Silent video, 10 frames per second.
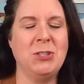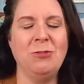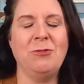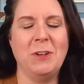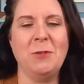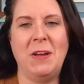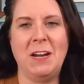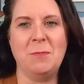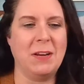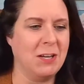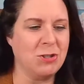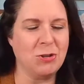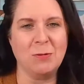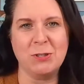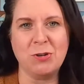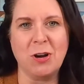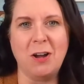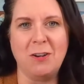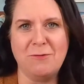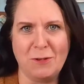but you feel better because you're in
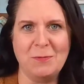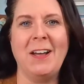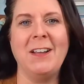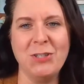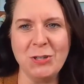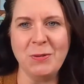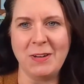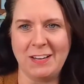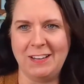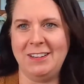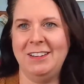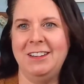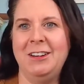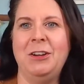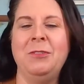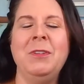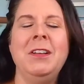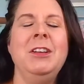withdrawal from not doing it, you know?